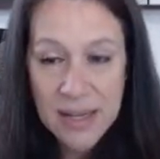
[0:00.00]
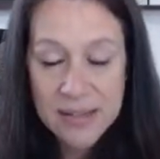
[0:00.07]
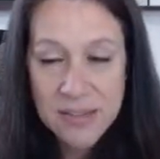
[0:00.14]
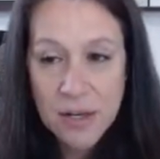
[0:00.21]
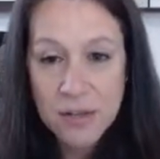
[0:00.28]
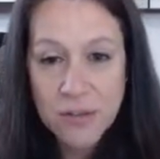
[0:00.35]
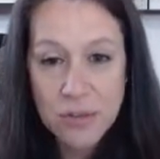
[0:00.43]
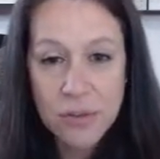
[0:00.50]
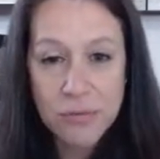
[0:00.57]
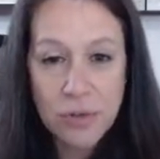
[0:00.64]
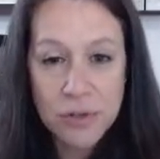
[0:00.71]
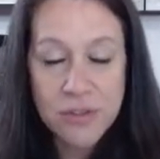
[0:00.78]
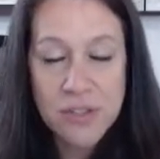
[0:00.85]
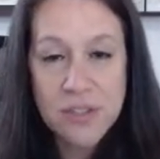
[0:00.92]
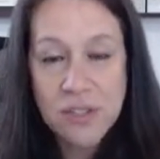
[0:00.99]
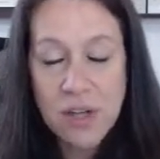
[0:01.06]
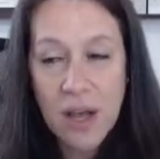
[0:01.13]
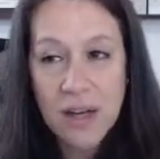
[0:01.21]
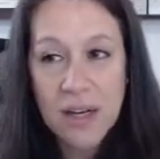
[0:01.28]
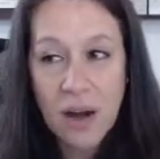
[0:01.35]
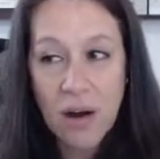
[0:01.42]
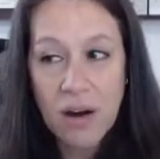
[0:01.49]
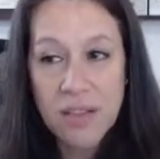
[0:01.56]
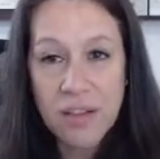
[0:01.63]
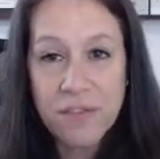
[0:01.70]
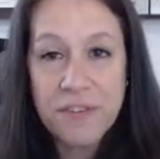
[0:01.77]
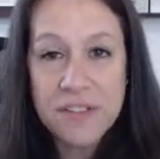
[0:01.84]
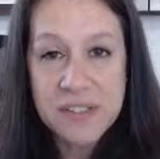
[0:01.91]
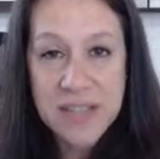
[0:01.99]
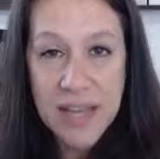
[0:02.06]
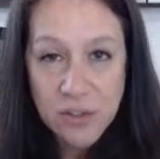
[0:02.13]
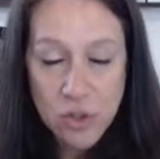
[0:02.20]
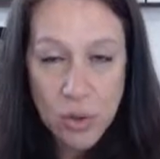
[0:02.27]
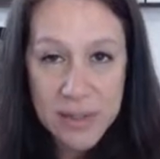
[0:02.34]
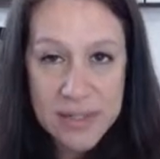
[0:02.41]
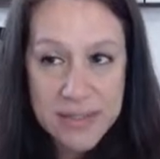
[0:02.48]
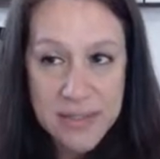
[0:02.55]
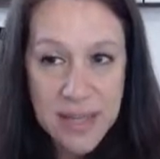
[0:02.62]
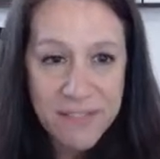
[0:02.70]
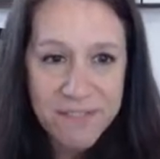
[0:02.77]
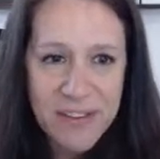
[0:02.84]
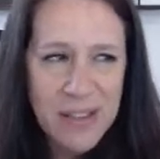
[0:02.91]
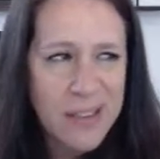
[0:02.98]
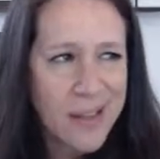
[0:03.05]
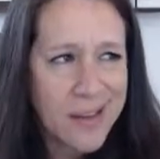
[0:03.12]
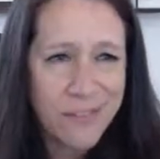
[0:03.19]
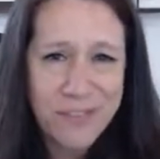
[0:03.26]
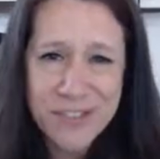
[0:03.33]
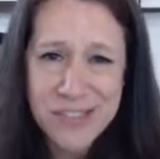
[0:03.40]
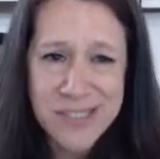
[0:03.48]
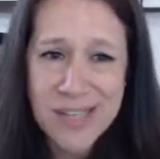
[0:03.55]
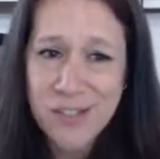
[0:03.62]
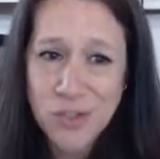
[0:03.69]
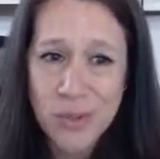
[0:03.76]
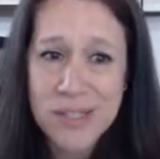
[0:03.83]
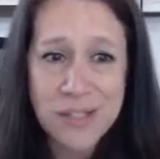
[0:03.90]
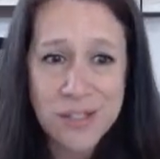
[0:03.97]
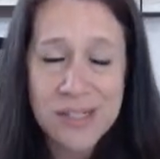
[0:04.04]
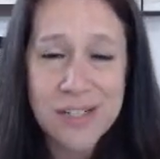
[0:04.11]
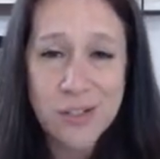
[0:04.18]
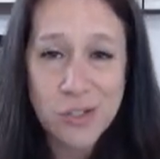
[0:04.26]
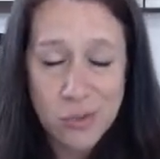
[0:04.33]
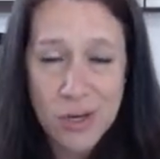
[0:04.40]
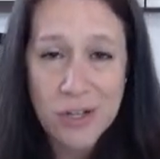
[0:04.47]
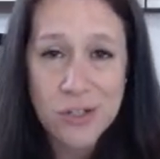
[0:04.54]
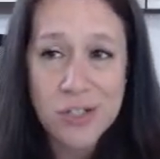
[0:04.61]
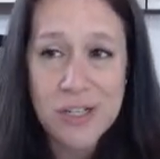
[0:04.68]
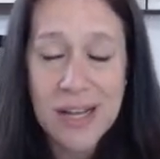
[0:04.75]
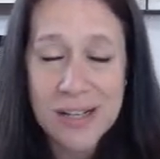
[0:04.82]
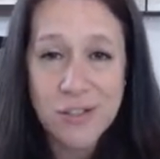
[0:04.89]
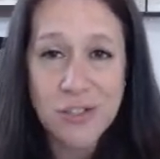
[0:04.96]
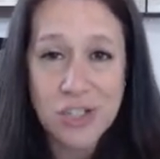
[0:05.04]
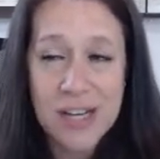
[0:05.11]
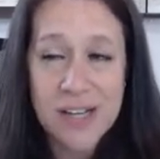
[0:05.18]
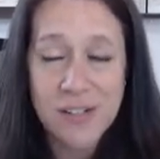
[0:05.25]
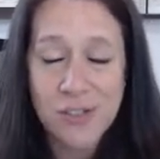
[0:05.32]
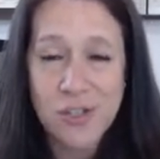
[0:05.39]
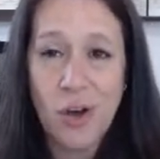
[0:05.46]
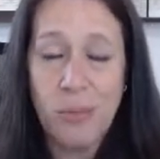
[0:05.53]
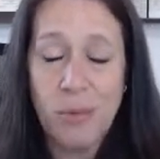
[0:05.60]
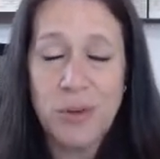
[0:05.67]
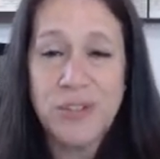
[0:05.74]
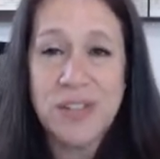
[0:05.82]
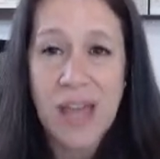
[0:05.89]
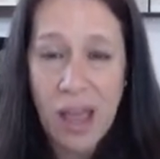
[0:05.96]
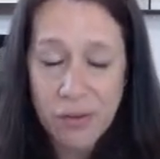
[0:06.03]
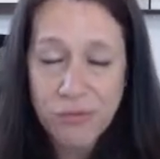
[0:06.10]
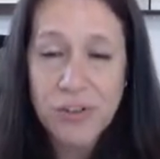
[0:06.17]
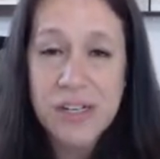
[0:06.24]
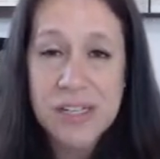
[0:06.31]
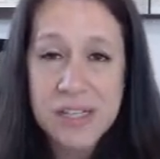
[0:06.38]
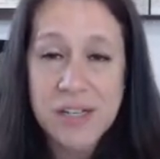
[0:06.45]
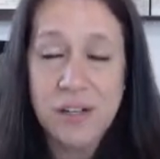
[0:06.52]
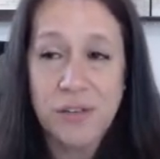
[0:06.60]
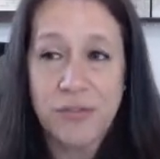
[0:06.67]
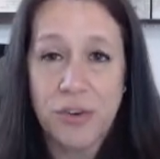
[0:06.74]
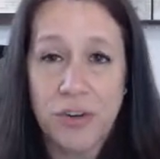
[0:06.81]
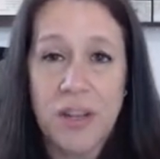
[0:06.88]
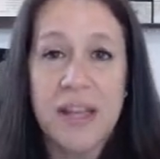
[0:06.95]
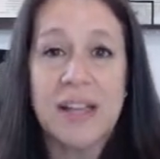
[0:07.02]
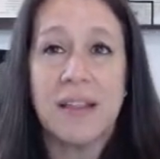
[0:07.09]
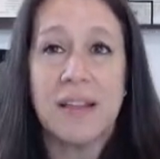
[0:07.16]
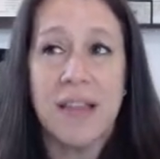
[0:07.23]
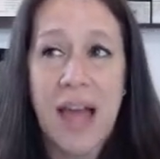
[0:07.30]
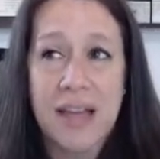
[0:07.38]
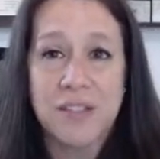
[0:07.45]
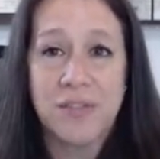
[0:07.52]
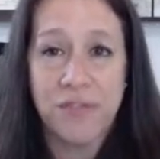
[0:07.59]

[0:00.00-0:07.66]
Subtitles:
Dr. Rosenstock, are the facet joints. I feel like facet joint instruction has changed almost every year for like the last